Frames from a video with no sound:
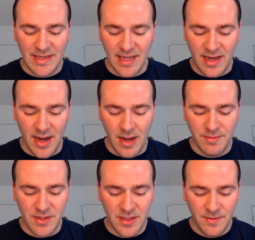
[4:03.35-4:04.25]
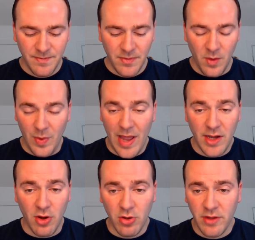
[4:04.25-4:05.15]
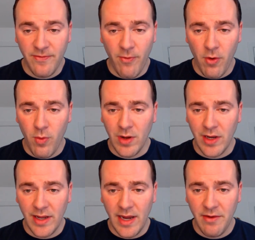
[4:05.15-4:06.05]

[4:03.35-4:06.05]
the Cubs, we had an early 4-1 lead.